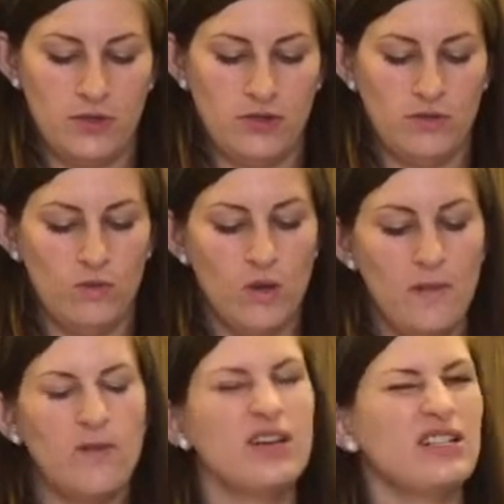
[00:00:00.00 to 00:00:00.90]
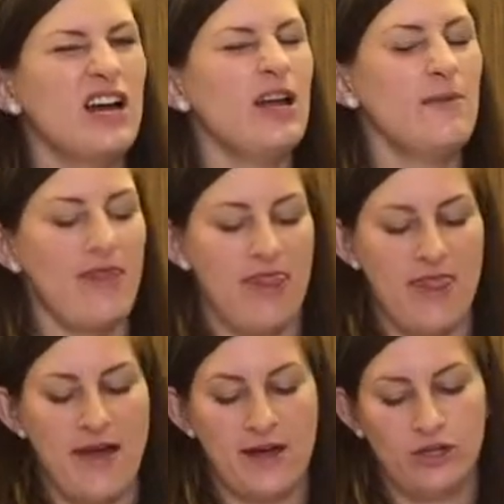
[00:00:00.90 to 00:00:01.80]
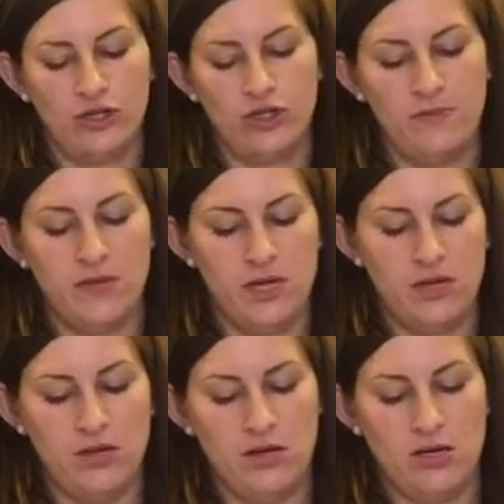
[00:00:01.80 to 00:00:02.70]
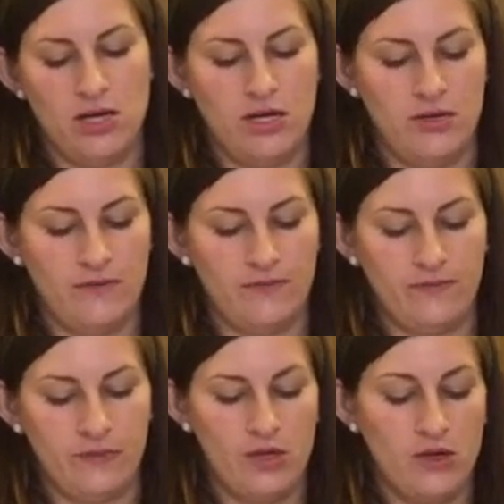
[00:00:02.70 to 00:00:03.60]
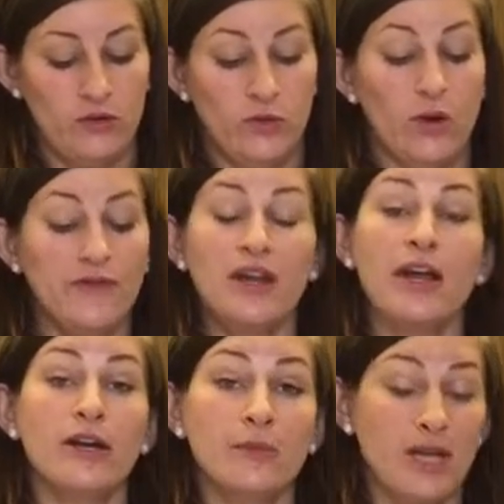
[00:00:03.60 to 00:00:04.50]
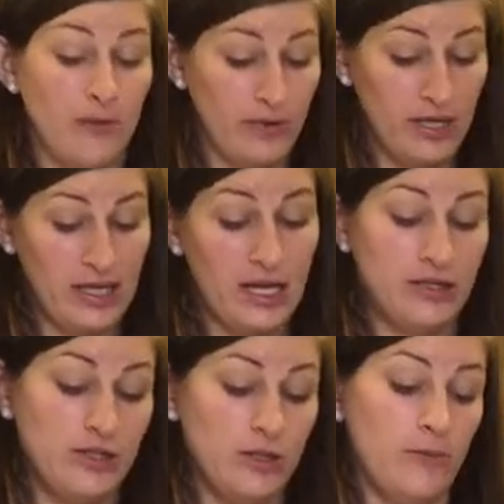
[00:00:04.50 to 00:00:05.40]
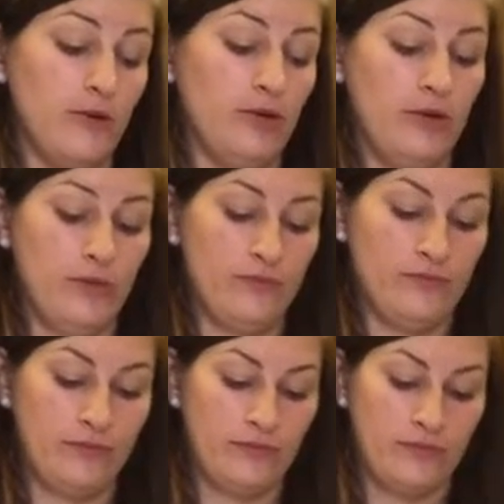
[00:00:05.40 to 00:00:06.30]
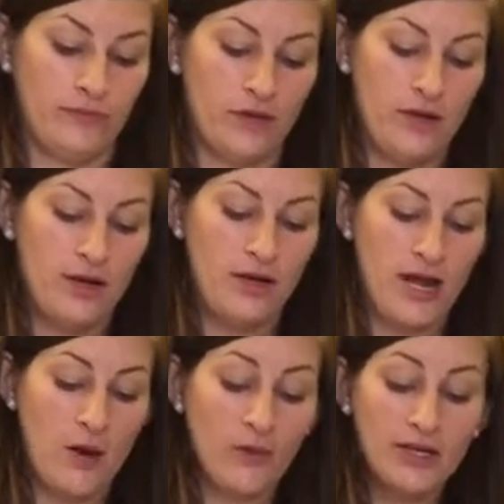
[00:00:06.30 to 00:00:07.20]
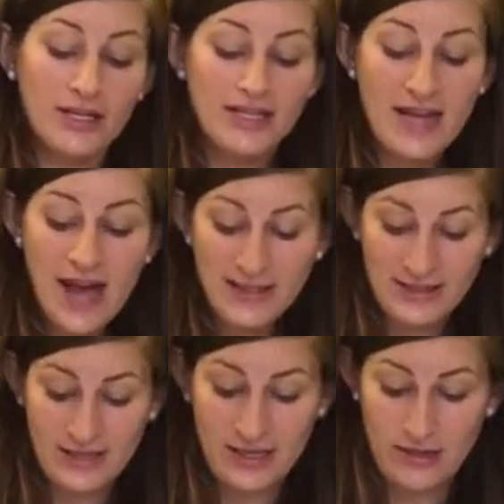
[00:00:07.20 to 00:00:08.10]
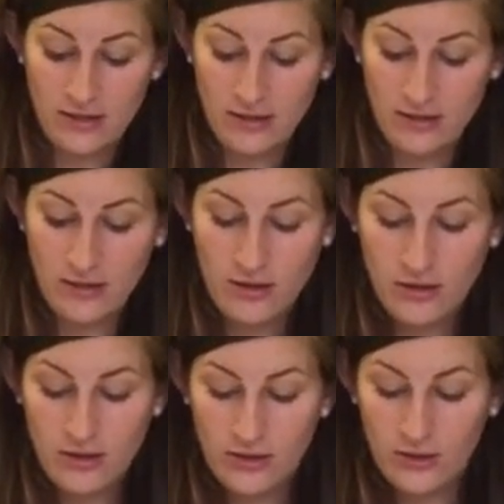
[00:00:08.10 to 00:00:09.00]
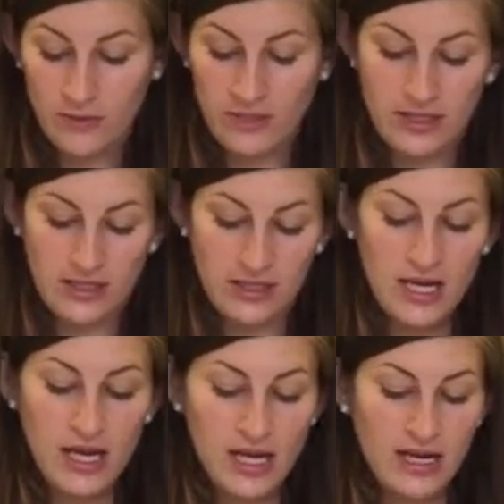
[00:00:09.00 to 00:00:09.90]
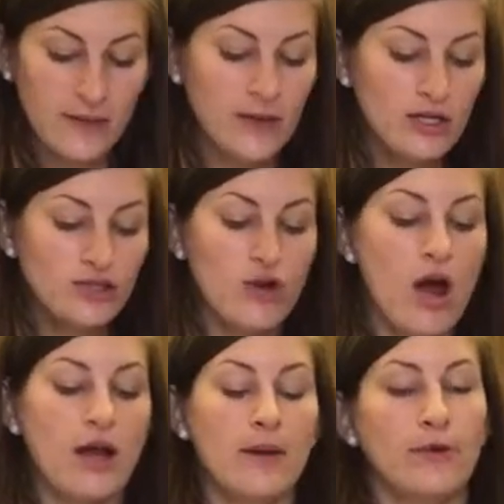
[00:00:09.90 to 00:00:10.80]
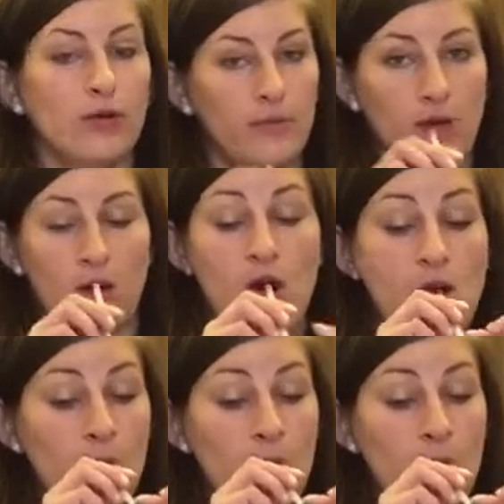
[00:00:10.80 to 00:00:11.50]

going to do it one more time and that should be good. So we want that air to be able to get into the balloon. Now we're going to test it. So I'm going to take my straw and I'm going to blow.